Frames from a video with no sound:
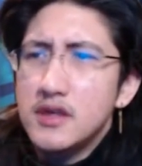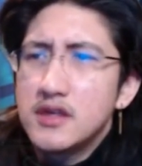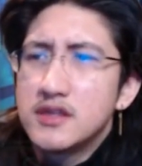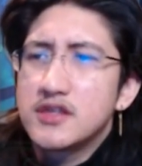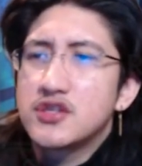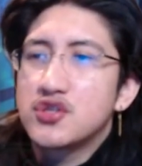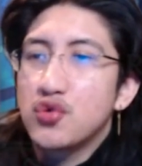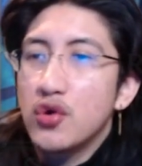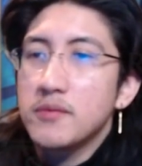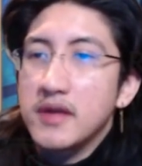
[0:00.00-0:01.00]

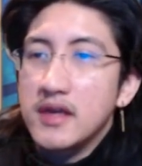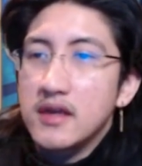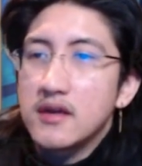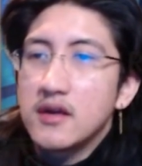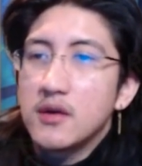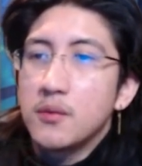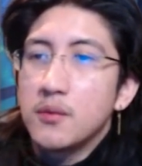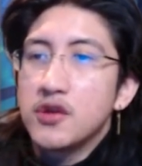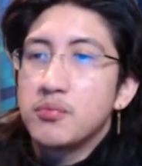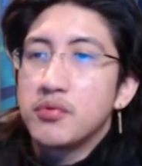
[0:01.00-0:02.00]
Destroy me when
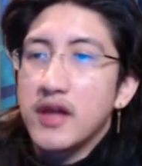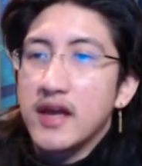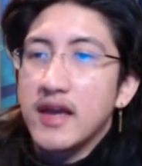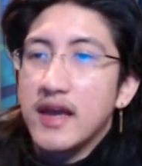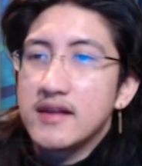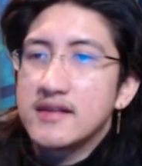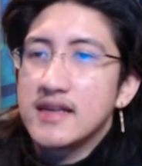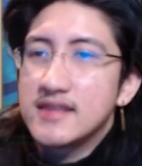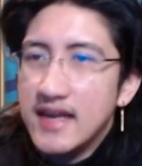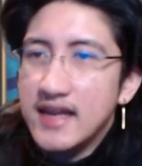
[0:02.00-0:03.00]
you play a
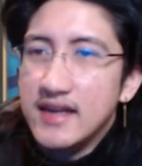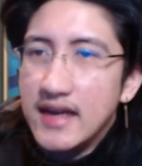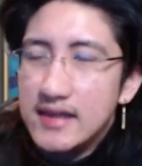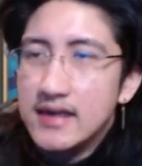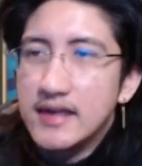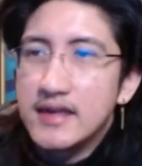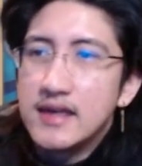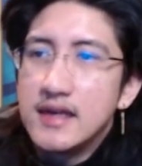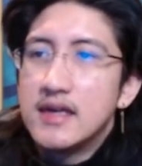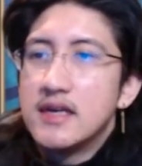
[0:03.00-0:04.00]
Titanic ally.
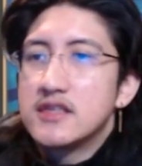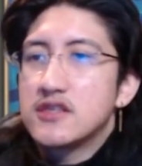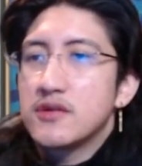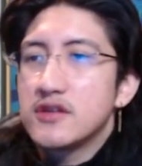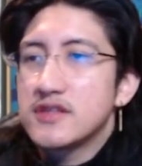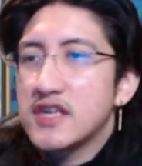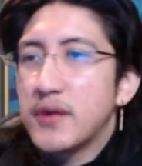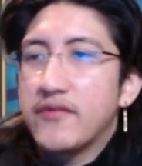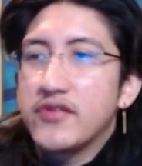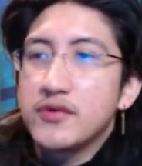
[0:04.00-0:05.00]
So it looks like we
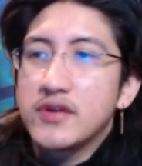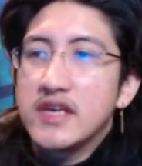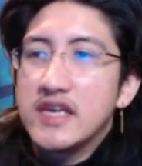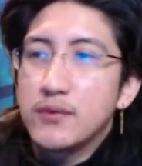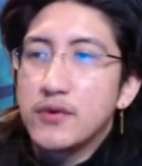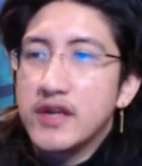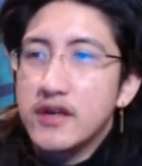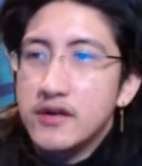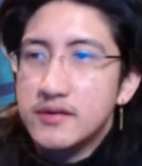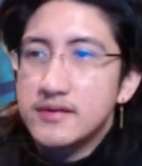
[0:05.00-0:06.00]
have a new keyword
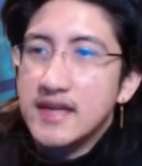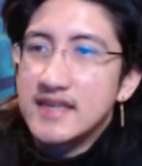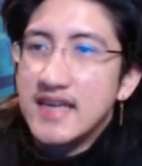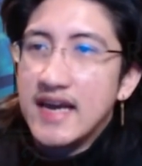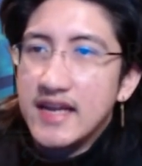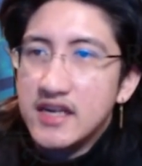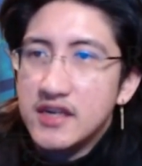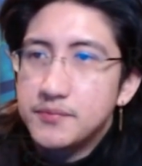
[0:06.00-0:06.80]
here, Titanic.